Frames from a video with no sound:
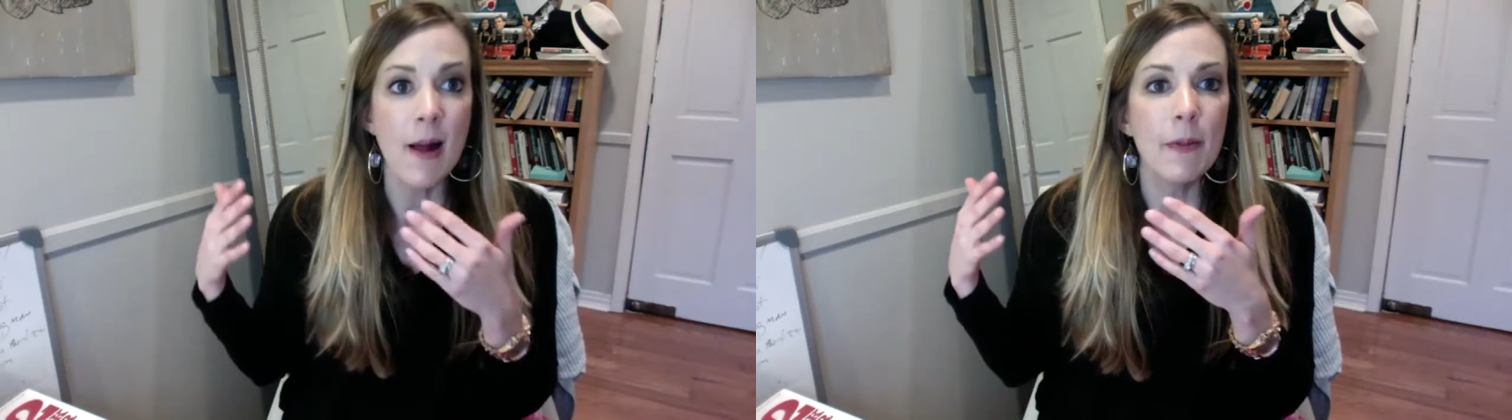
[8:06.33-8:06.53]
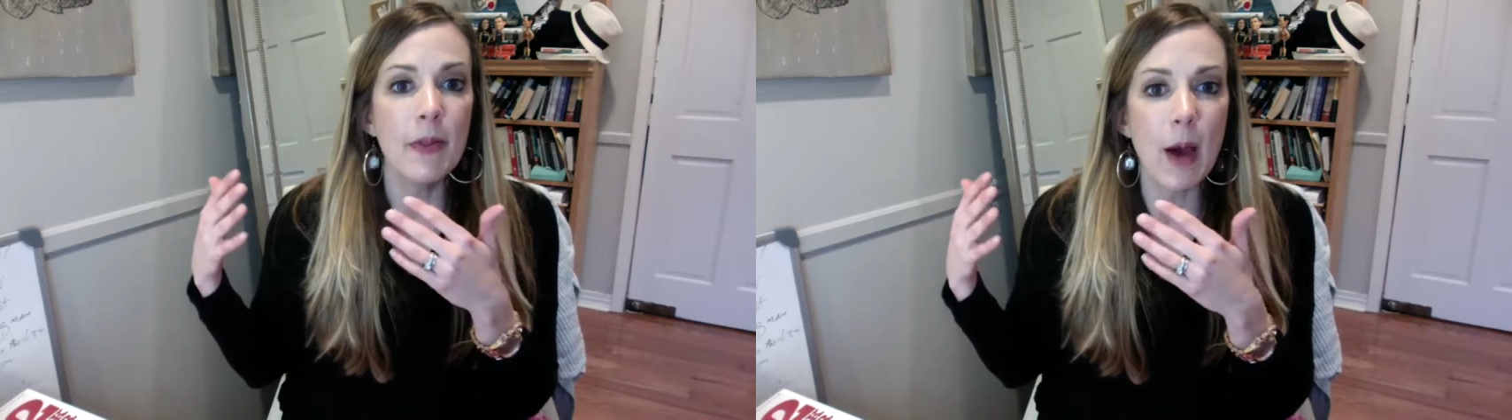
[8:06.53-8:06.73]

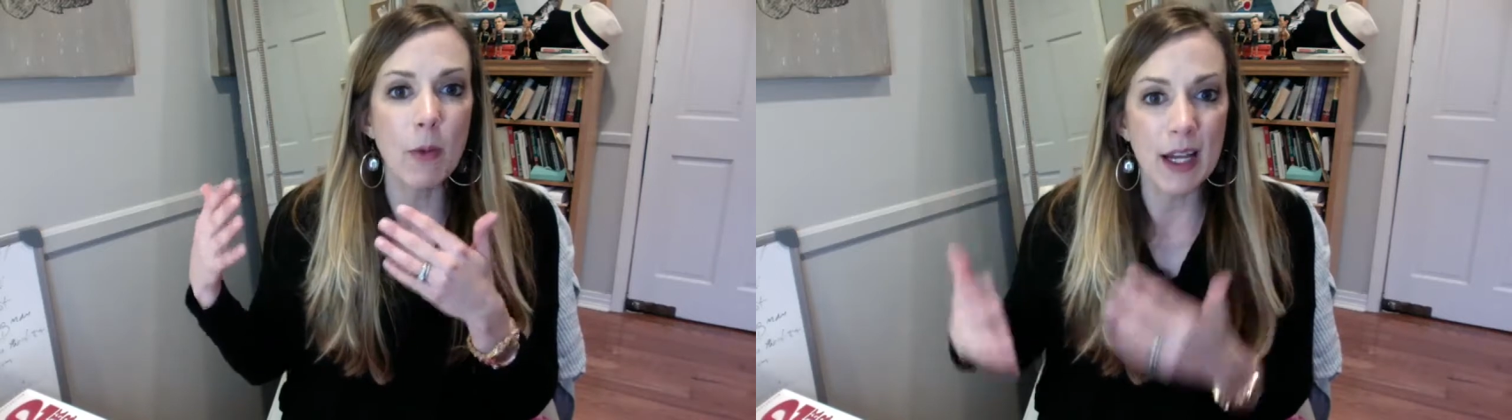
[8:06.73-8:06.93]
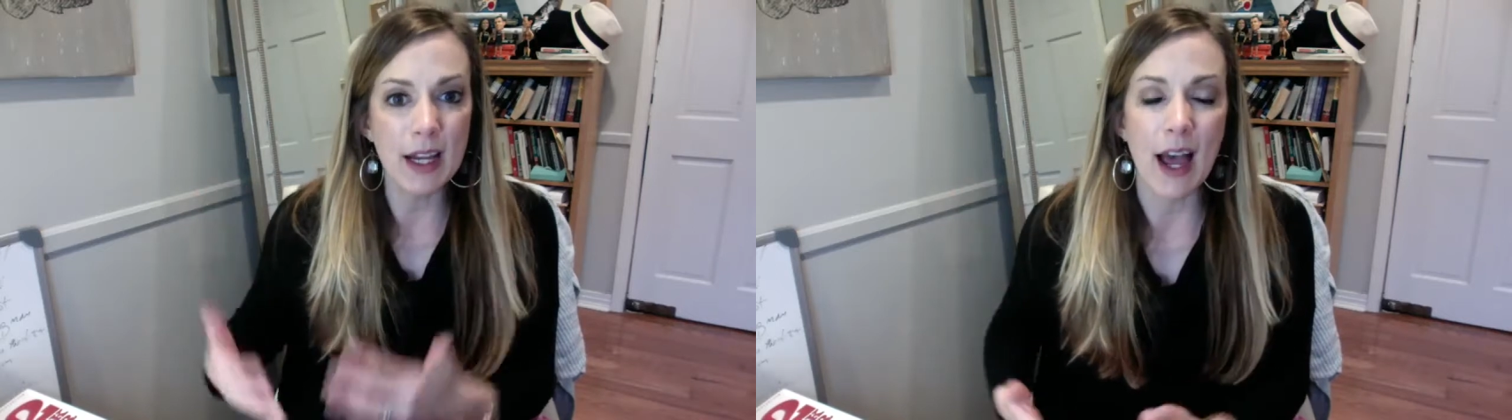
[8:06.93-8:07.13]
that
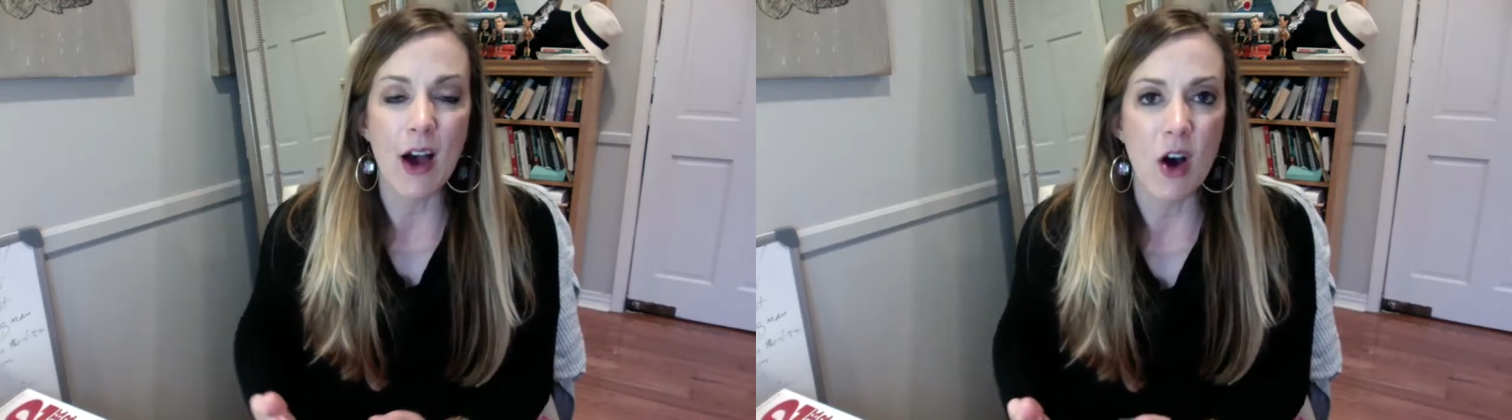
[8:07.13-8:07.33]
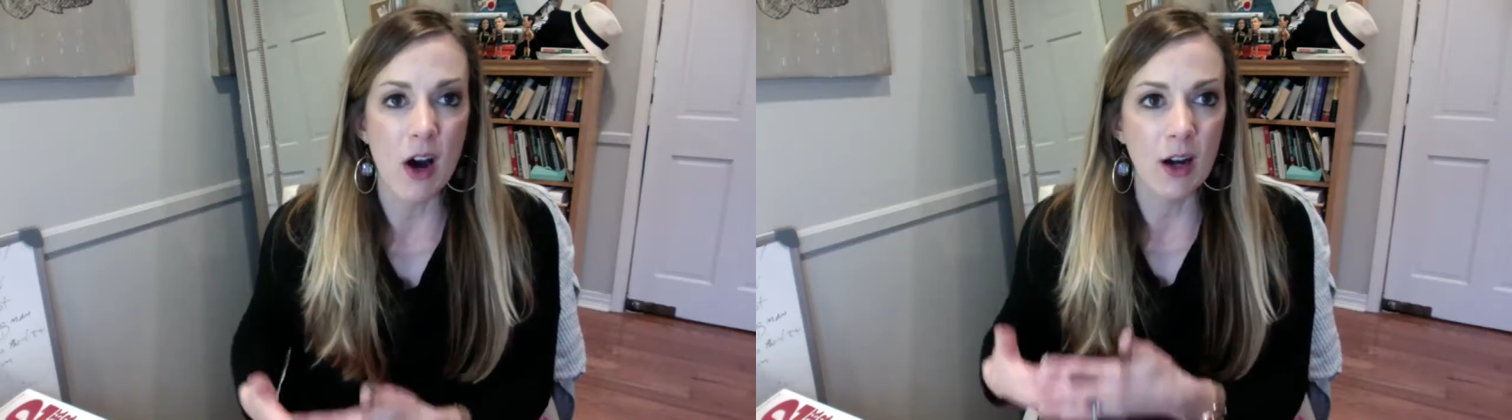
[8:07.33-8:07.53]
when it got
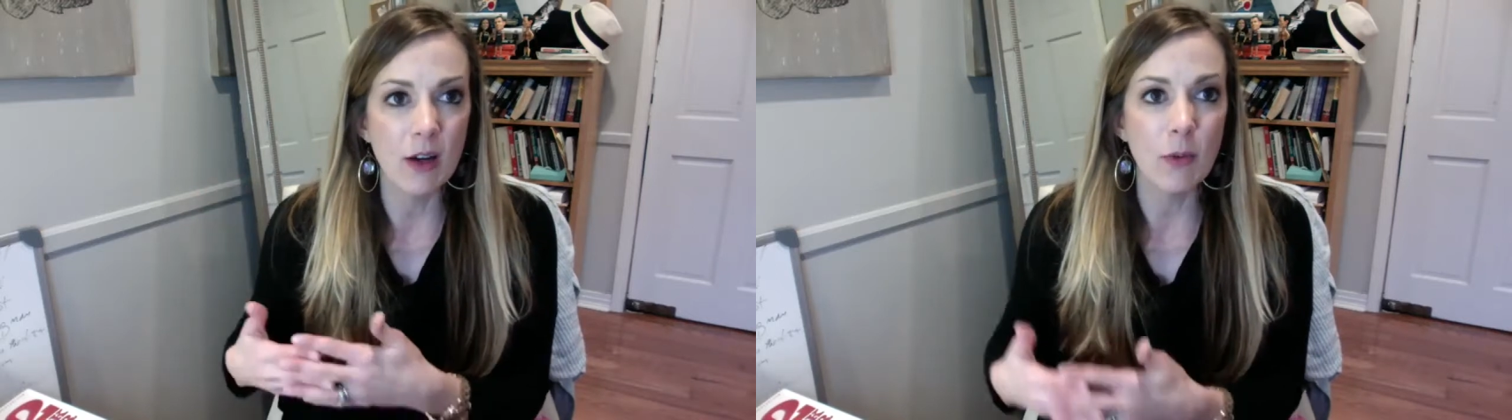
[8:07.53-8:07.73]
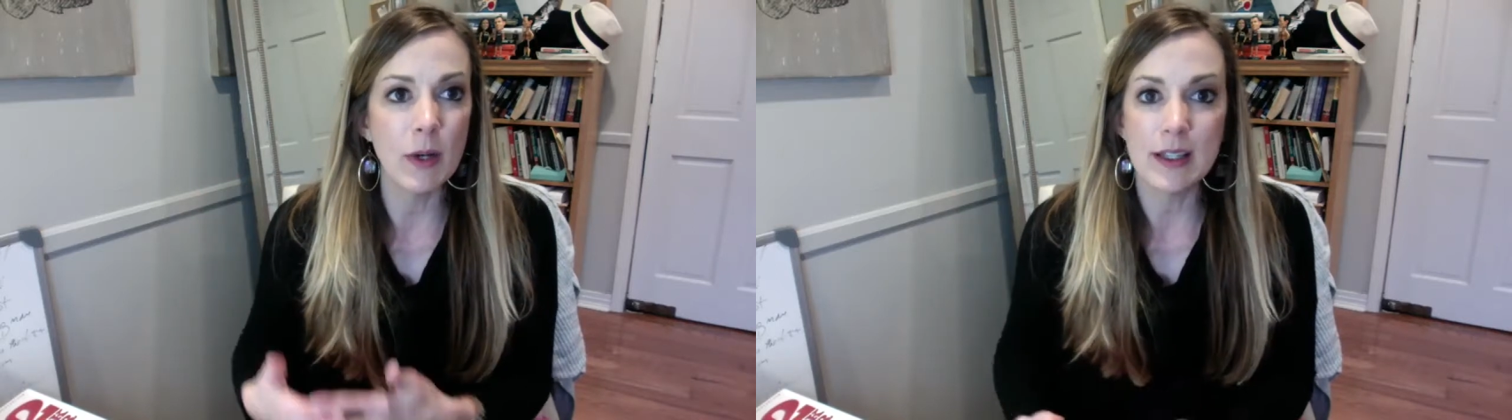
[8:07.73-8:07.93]

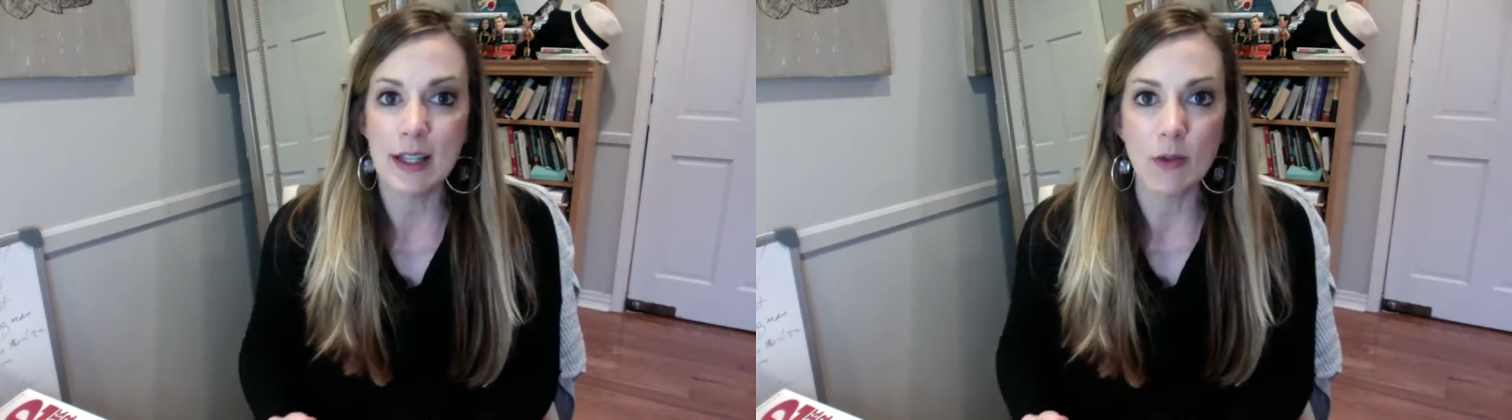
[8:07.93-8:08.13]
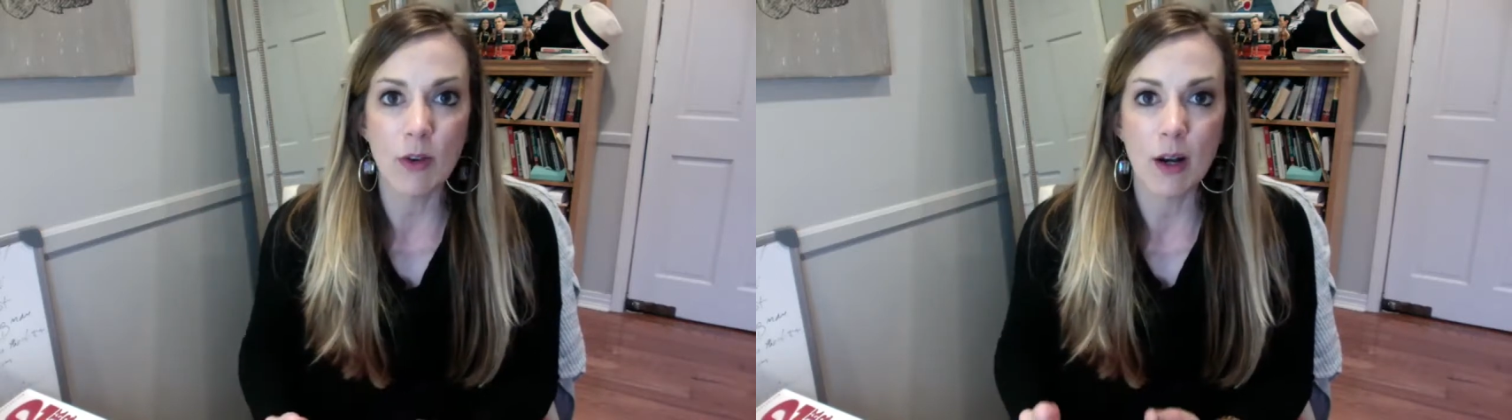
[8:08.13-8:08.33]
hard, we
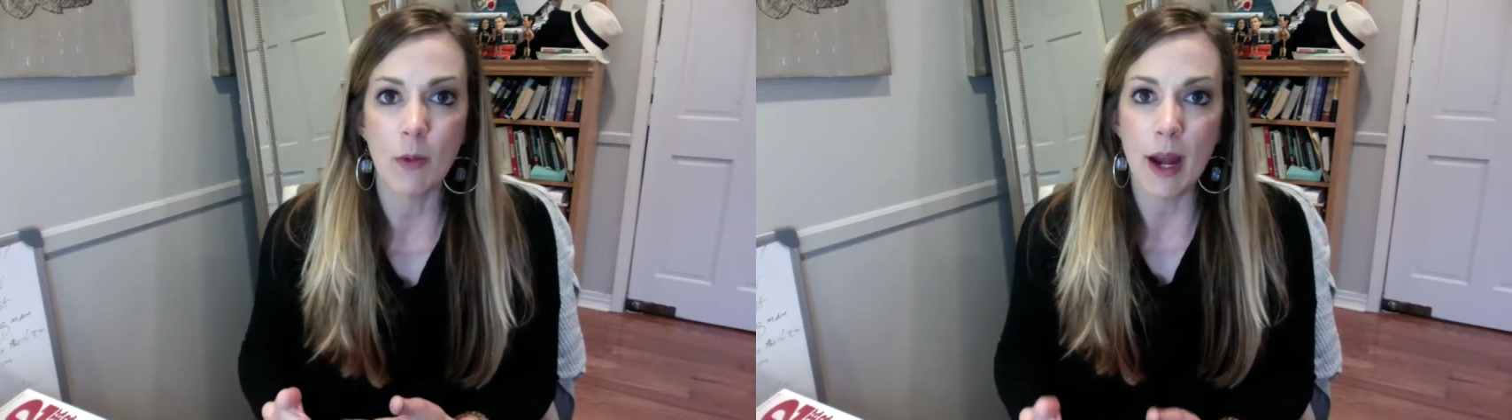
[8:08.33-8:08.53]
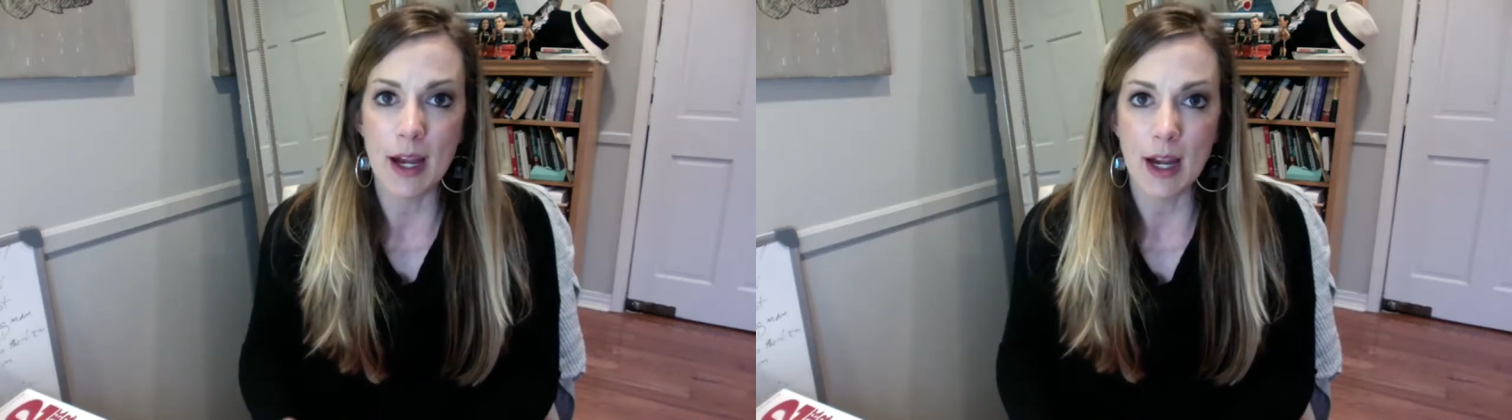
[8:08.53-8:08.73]
didn't run
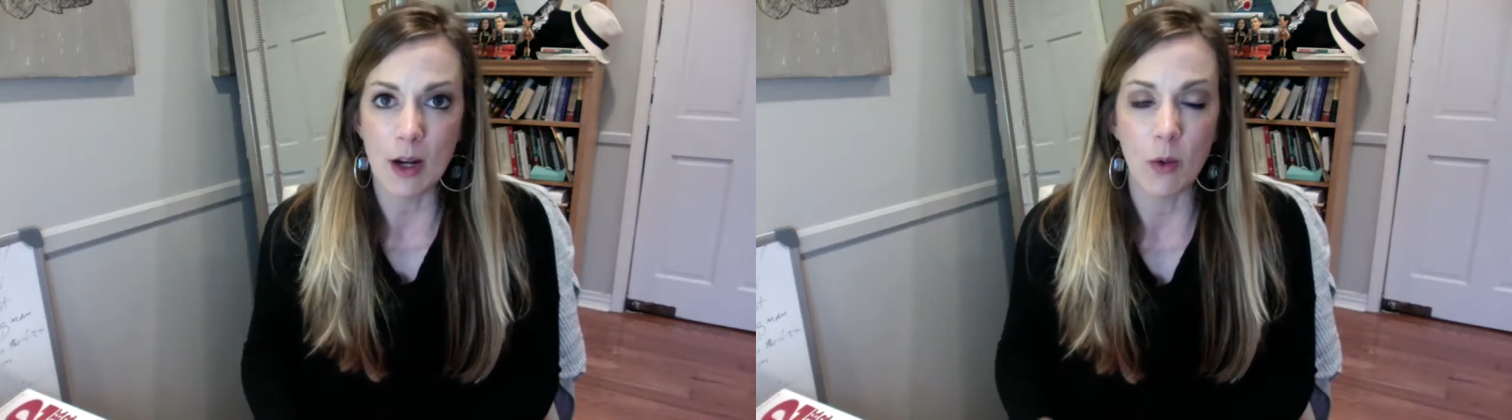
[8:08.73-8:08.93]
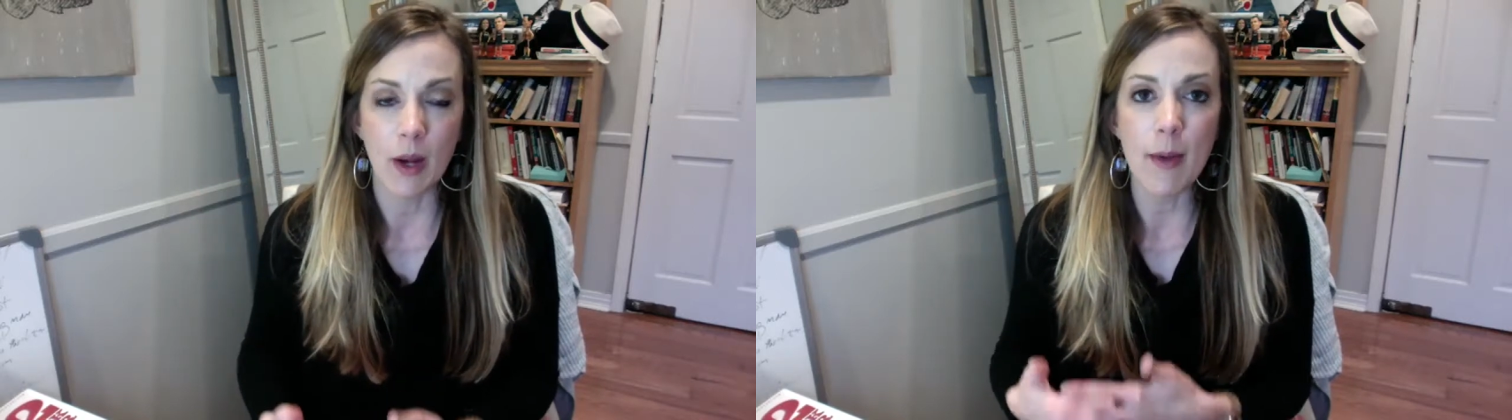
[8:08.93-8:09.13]
away and
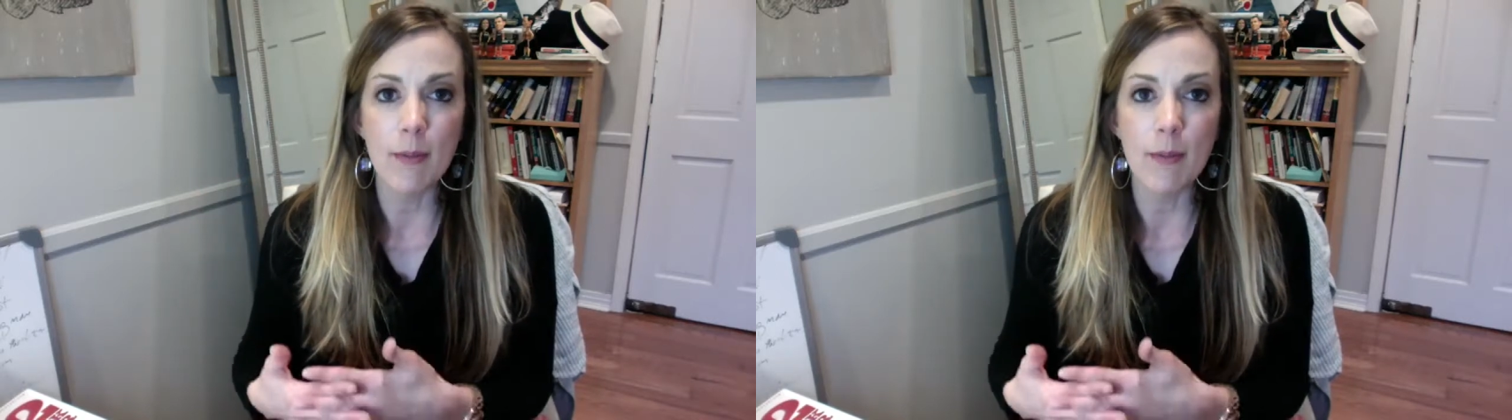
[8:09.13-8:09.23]
quit,